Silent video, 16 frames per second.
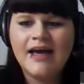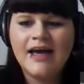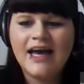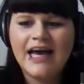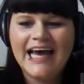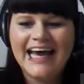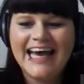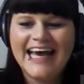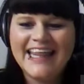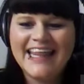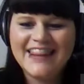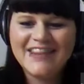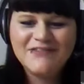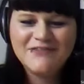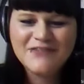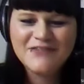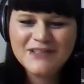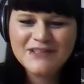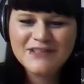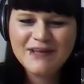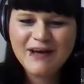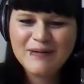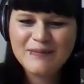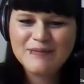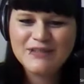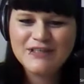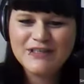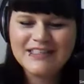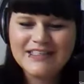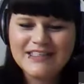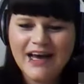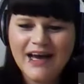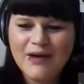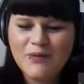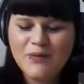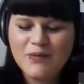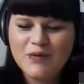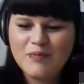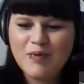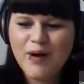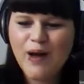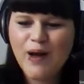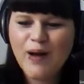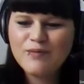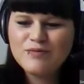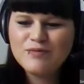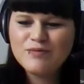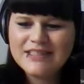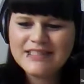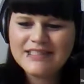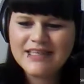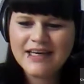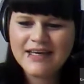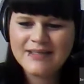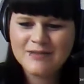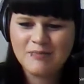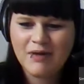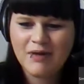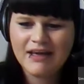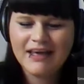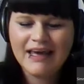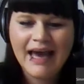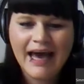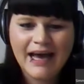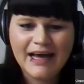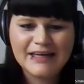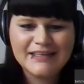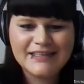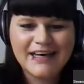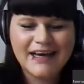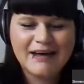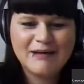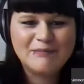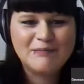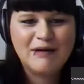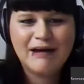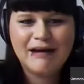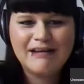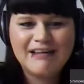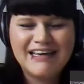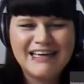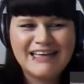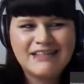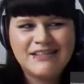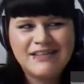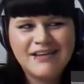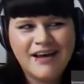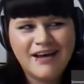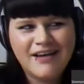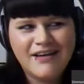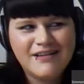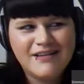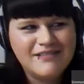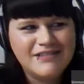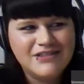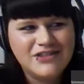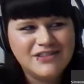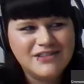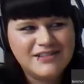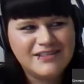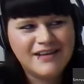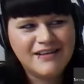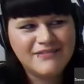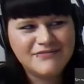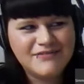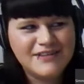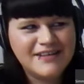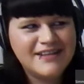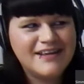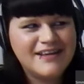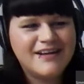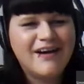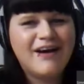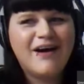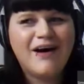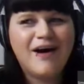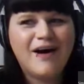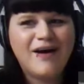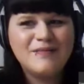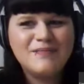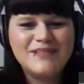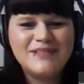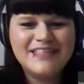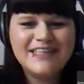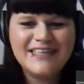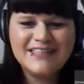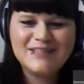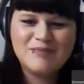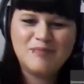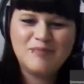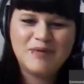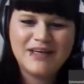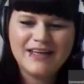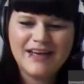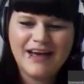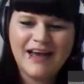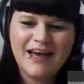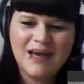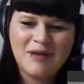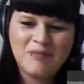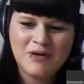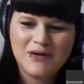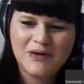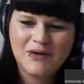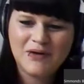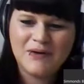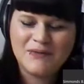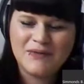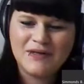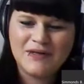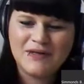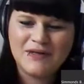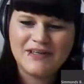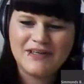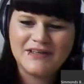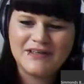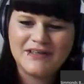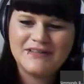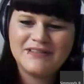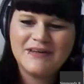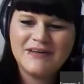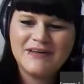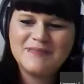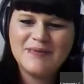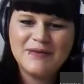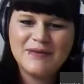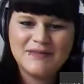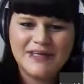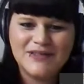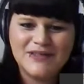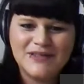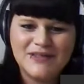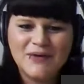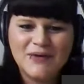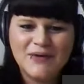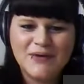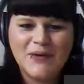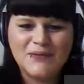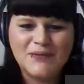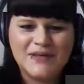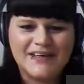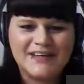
And the first object I would probably say is my cat. It's not, she's not really an object, but I am her owner, so I suppose I do own her.